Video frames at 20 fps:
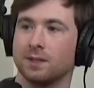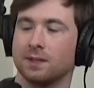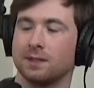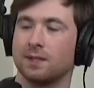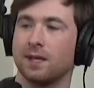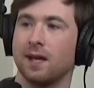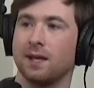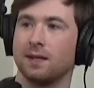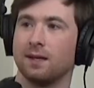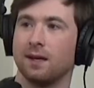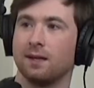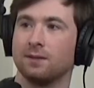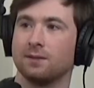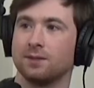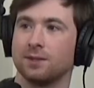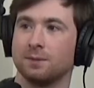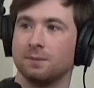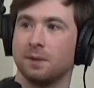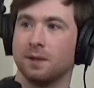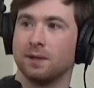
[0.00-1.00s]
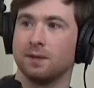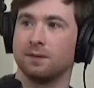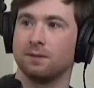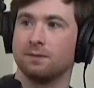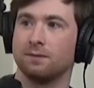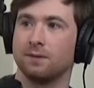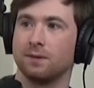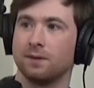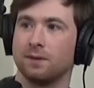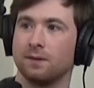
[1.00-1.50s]
like $10 a month
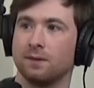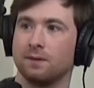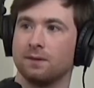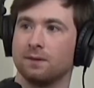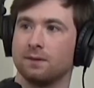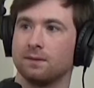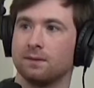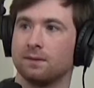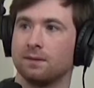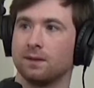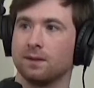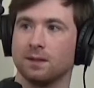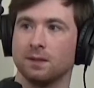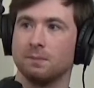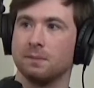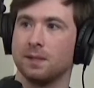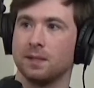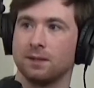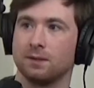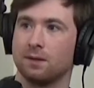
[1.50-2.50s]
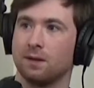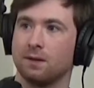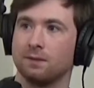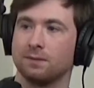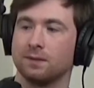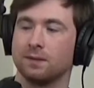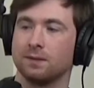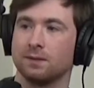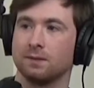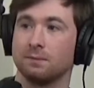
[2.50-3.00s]
for unlimited
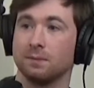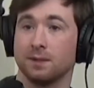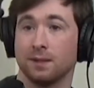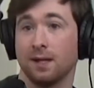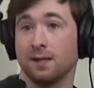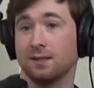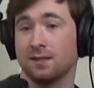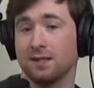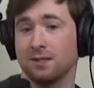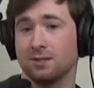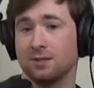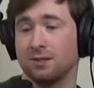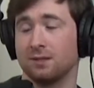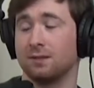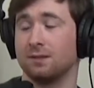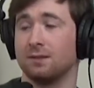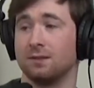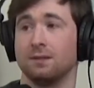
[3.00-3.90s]
coffee or something. That's actually a good